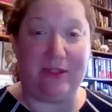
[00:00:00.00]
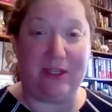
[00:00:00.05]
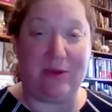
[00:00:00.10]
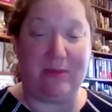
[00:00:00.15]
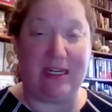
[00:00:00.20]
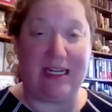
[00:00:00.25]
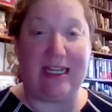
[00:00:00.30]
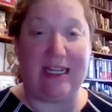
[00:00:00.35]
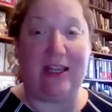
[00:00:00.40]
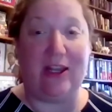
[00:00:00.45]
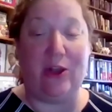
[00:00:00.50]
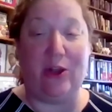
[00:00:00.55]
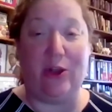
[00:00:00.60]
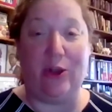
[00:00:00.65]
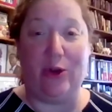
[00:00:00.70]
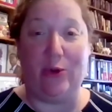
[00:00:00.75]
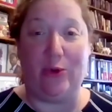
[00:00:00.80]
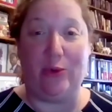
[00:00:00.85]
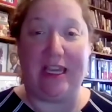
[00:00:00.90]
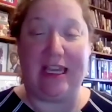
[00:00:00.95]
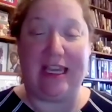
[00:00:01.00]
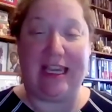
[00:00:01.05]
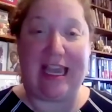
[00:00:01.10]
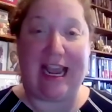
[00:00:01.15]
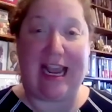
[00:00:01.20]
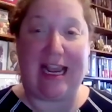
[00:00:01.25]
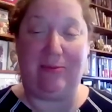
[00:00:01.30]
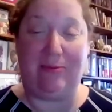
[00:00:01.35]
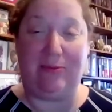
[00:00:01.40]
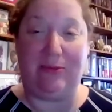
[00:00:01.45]
committee, we
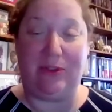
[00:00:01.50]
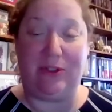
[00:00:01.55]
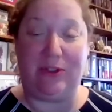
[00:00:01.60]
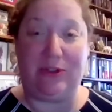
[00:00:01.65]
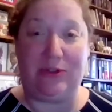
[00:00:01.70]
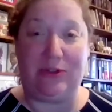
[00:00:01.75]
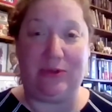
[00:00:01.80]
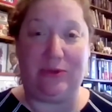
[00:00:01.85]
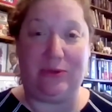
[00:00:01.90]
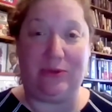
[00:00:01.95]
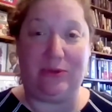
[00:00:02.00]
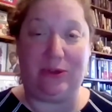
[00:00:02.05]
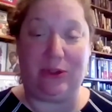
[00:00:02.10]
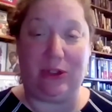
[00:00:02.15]
came to